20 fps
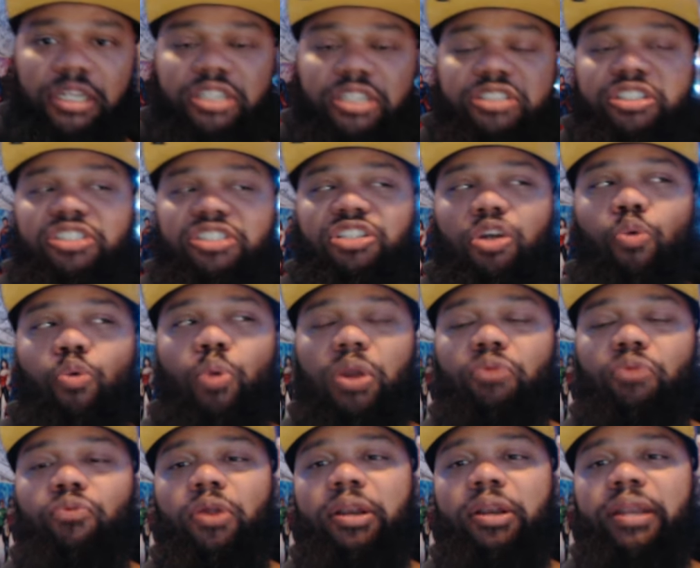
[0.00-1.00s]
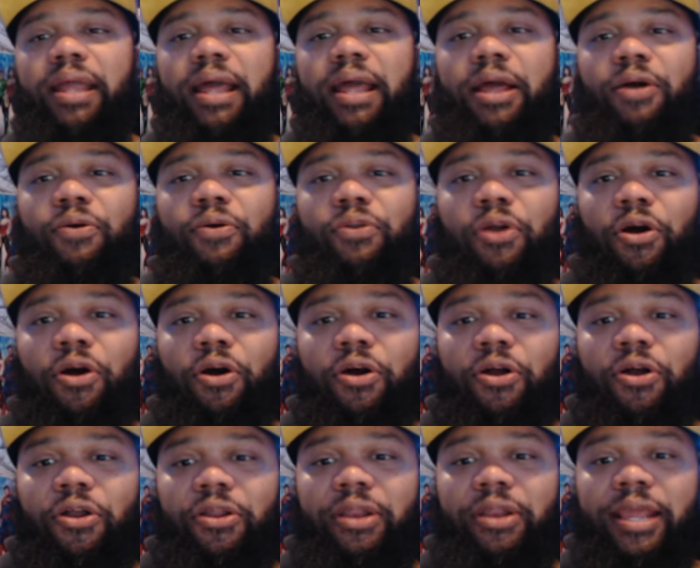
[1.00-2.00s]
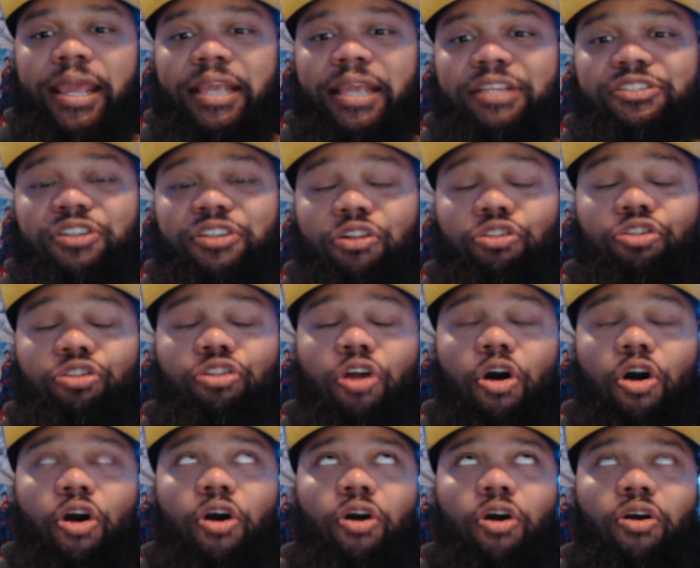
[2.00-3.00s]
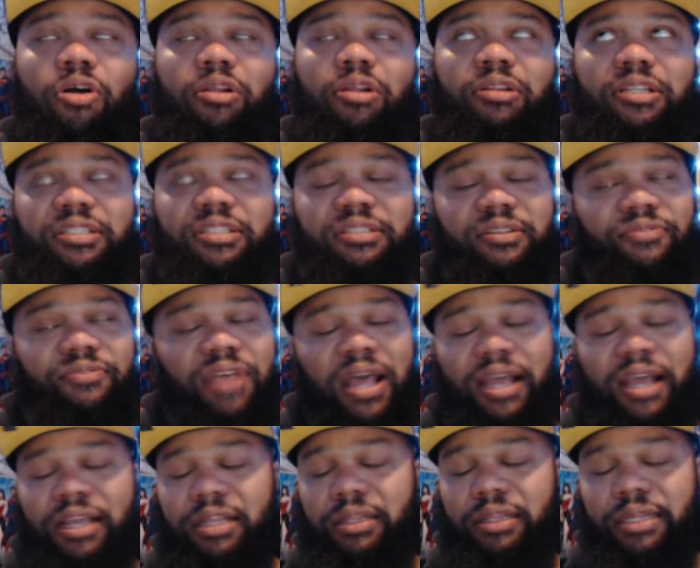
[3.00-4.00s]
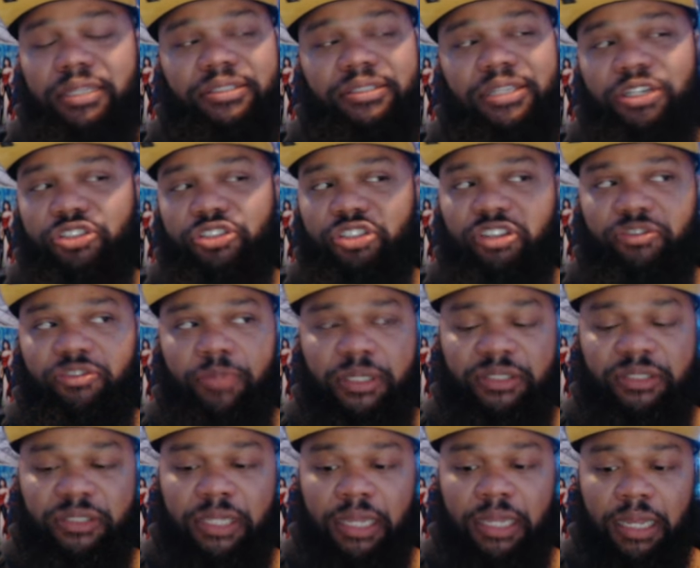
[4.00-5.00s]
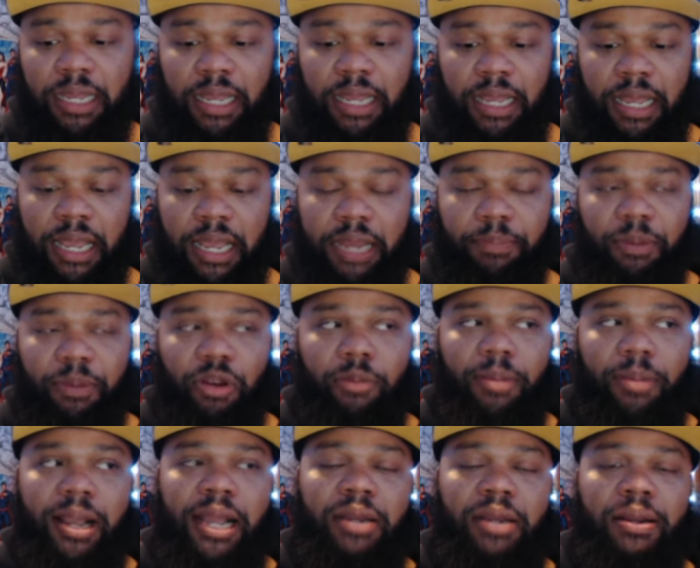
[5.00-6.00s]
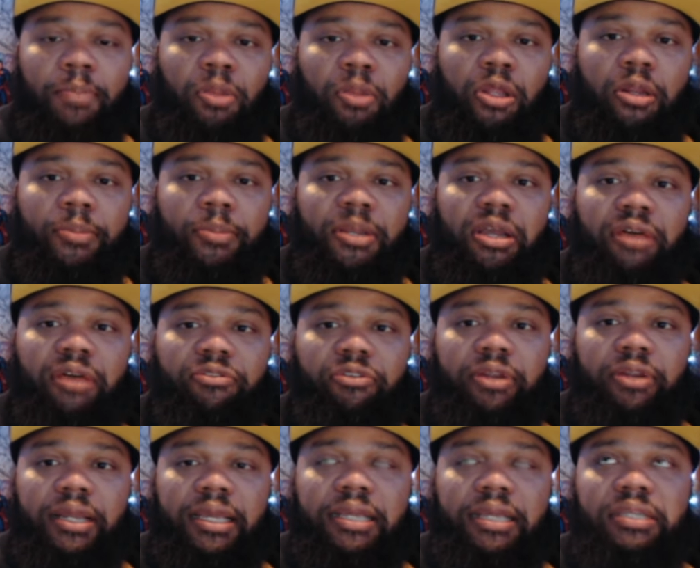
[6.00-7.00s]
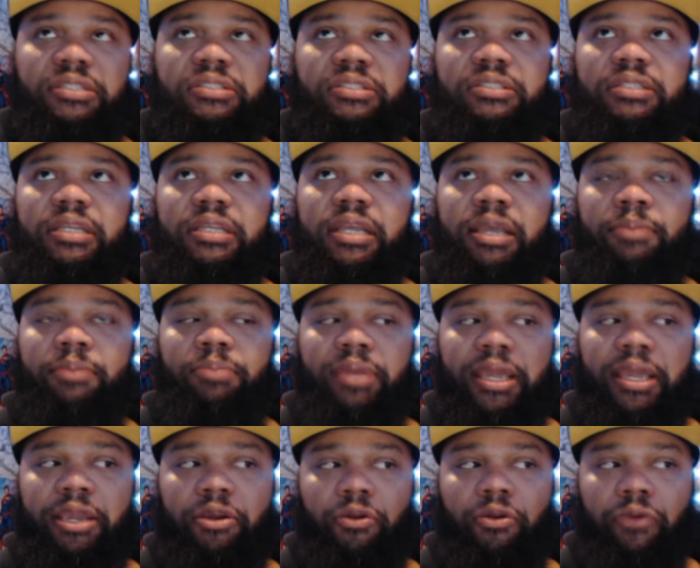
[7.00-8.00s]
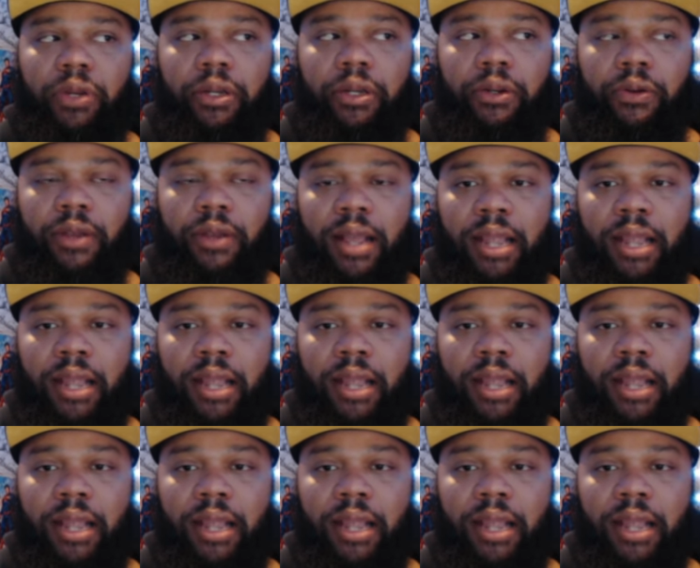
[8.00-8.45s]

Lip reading: Just a quick rundown on his long list of accolades and achievements. And bear in mind, I'm only going to be covering his NBA career.